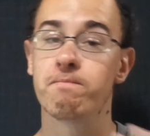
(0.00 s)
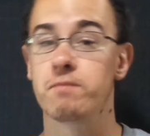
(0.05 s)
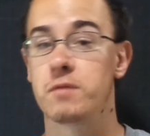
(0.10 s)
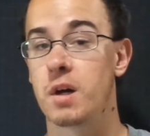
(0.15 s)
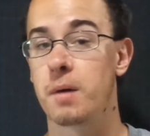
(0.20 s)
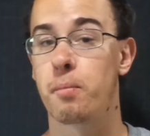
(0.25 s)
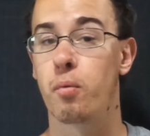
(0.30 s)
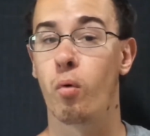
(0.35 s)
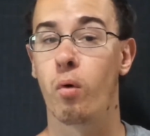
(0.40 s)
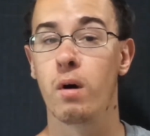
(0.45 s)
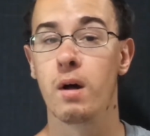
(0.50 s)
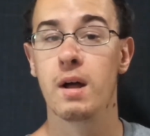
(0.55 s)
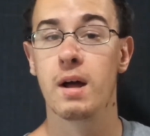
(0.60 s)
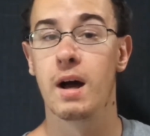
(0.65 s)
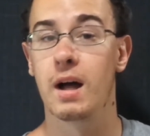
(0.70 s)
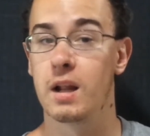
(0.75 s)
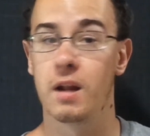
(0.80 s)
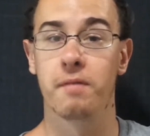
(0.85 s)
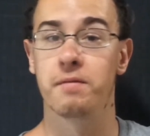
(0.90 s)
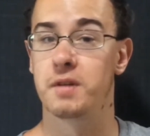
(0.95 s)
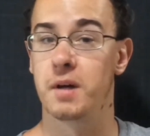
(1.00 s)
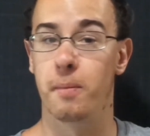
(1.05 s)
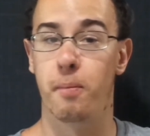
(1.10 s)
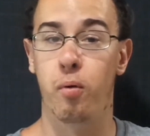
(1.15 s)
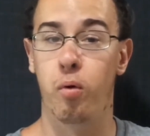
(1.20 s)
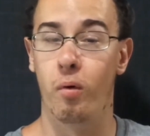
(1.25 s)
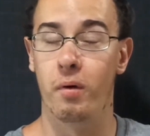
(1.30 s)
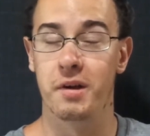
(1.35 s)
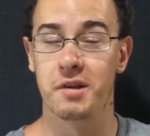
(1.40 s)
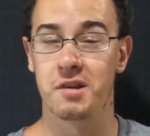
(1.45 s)
Deadpool. I love
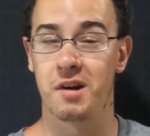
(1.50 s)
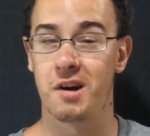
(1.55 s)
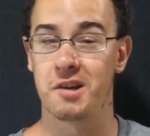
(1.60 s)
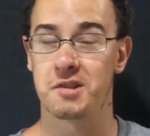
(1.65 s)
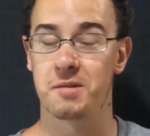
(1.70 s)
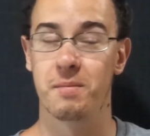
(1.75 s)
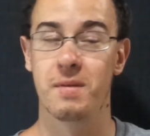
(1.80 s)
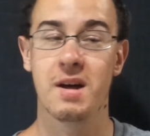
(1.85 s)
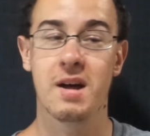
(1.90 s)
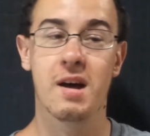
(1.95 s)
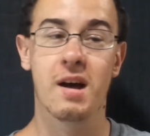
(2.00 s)
Deadpool. He's awesome.